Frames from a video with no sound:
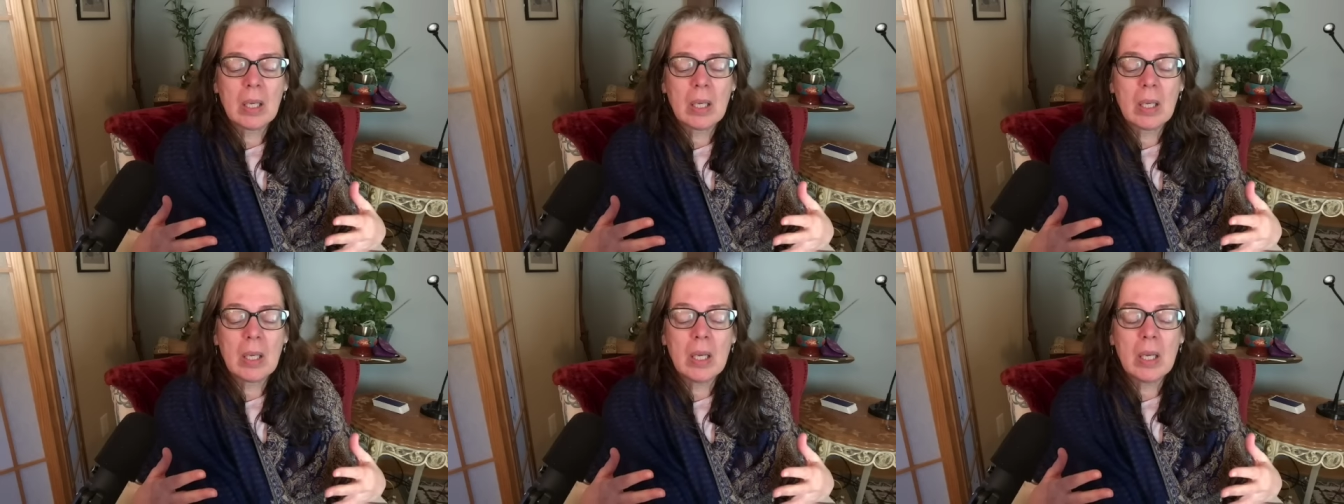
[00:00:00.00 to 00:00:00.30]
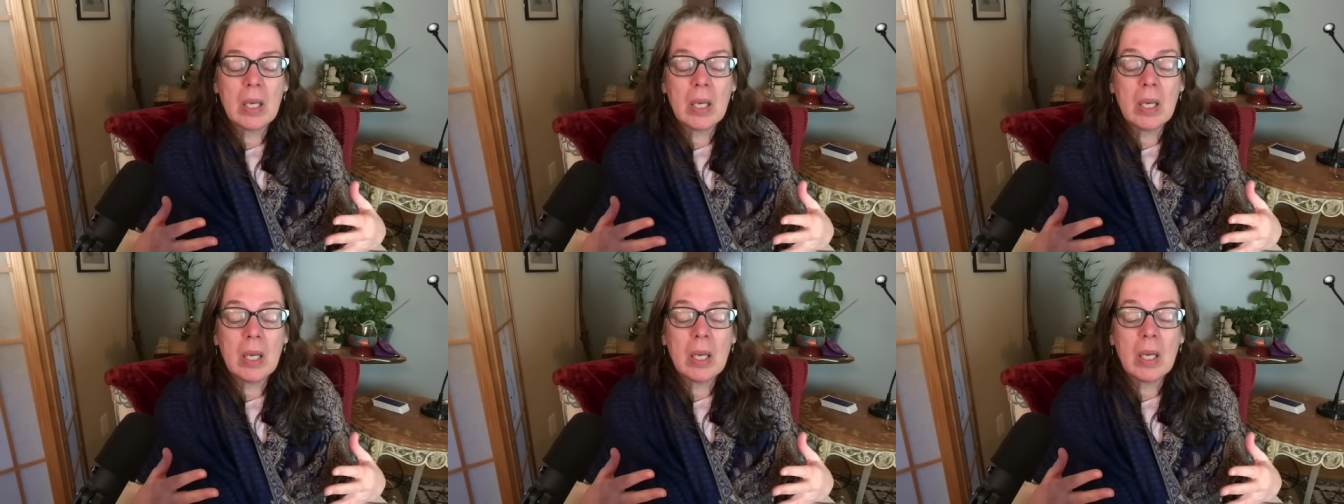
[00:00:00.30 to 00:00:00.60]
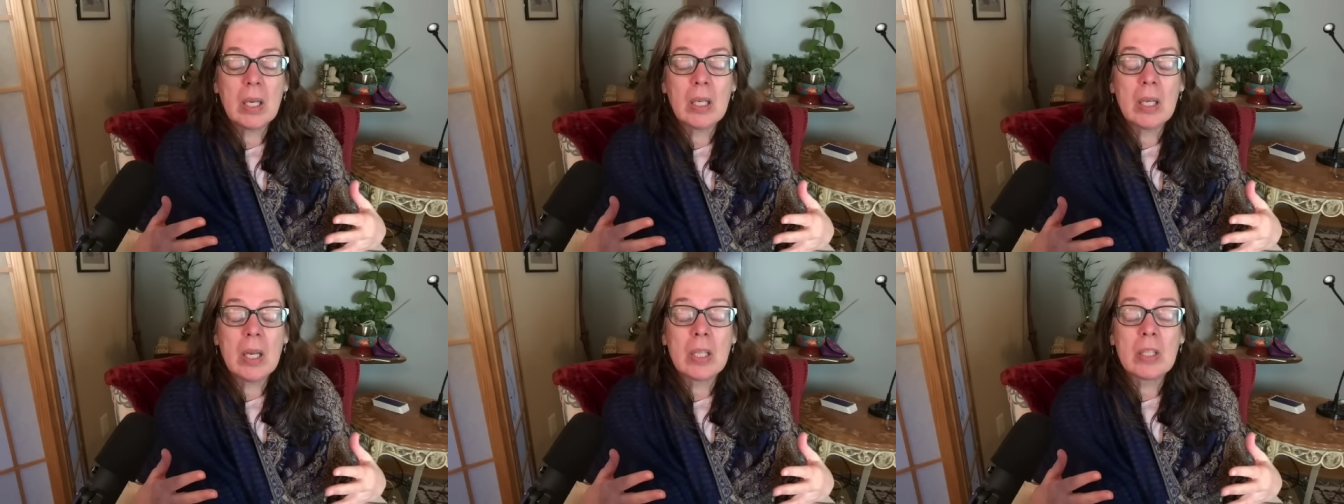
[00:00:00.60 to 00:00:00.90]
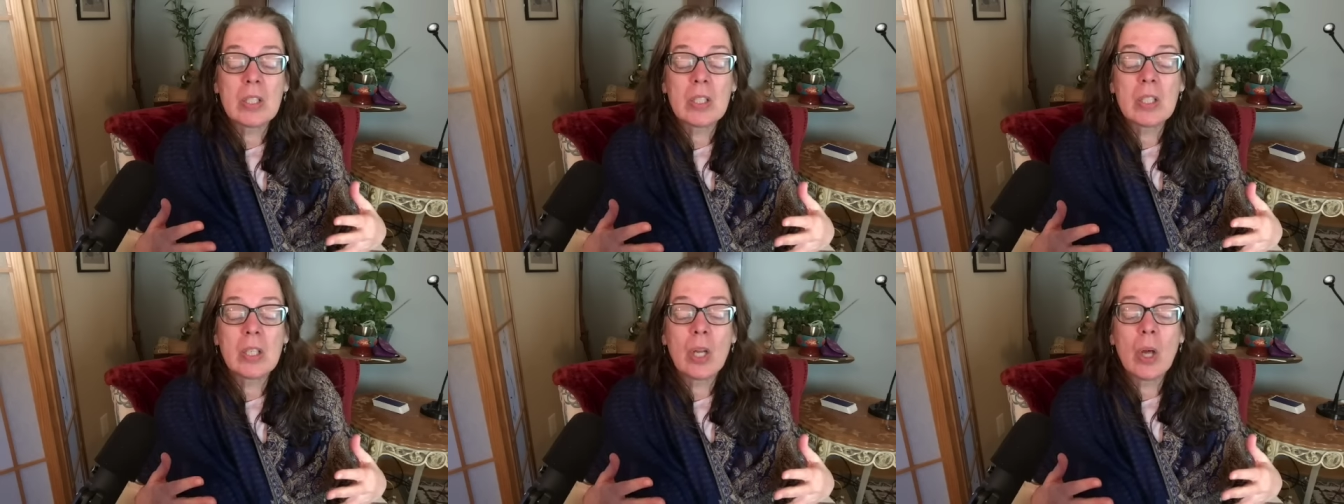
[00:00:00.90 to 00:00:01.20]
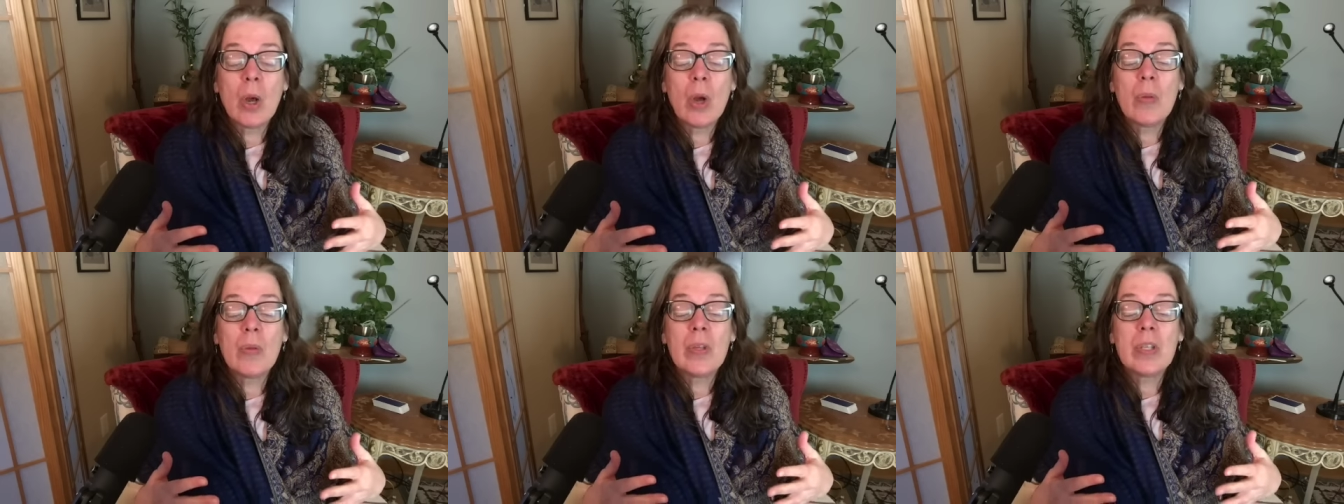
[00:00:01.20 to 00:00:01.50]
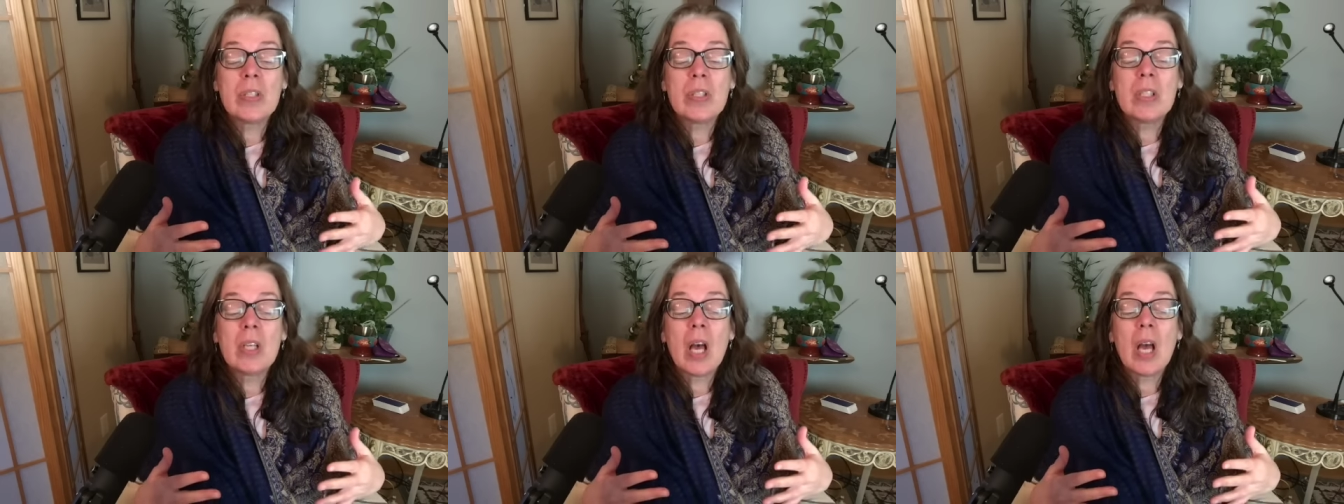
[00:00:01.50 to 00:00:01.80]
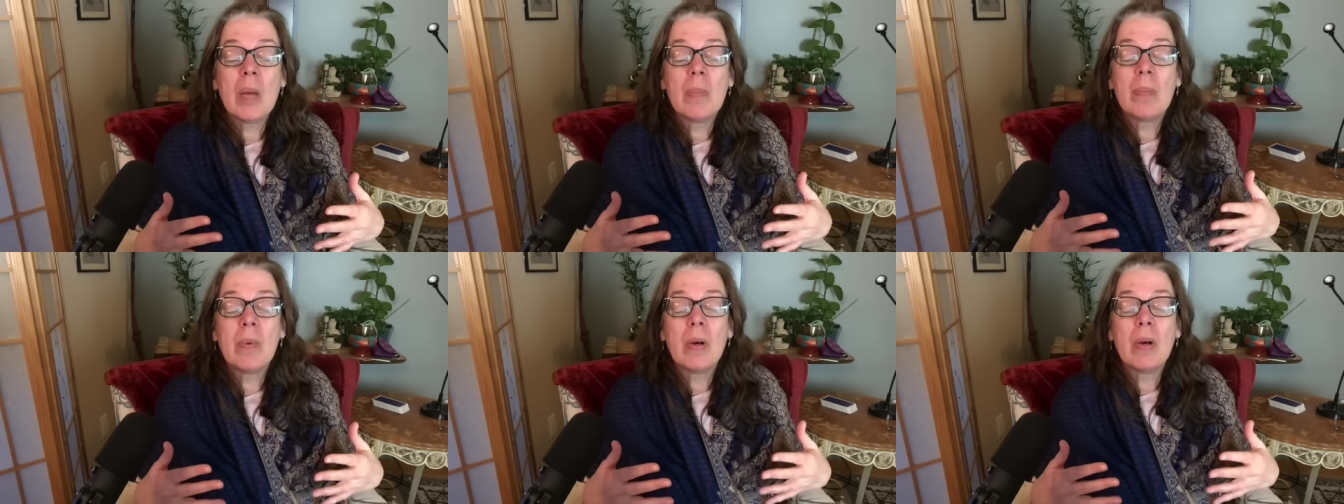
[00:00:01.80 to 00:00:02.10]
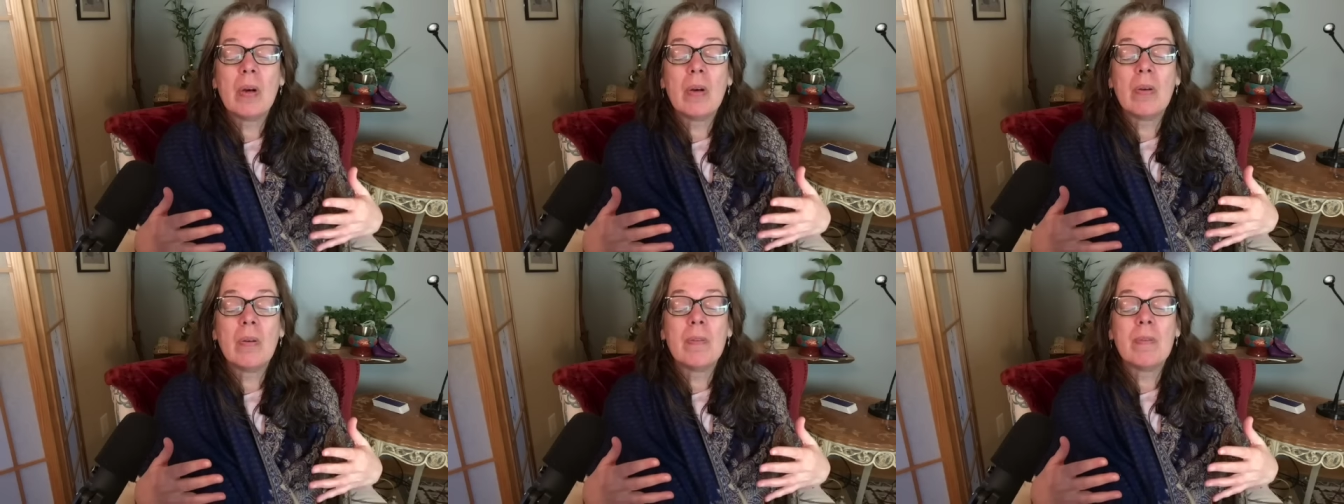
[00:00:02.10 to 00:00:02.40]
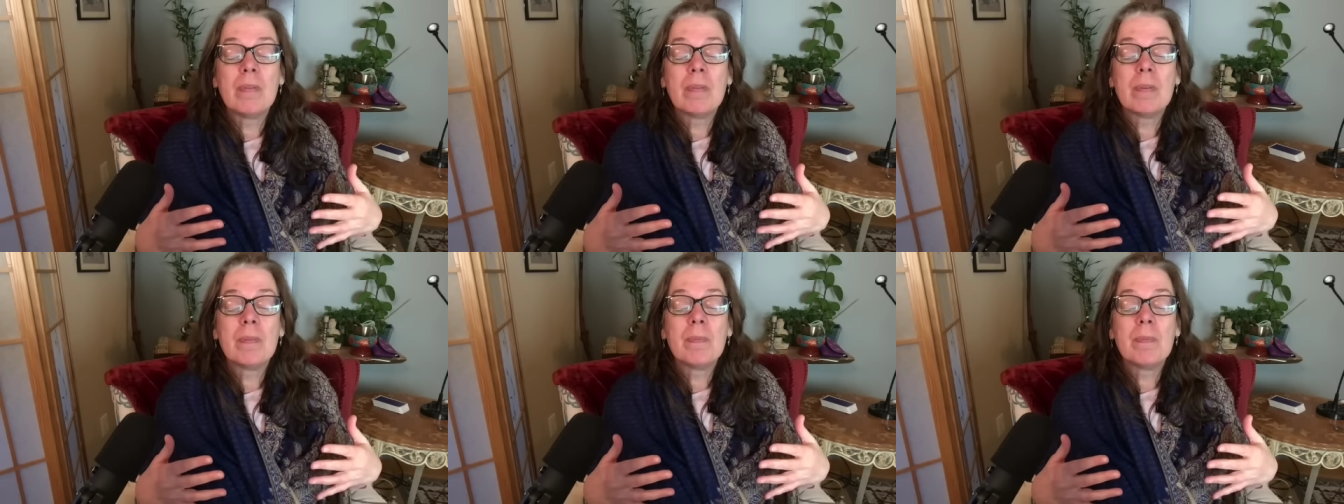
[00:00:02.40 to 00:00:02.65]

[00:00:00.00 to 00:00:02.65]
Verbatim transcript: it, it, it's slow, this type of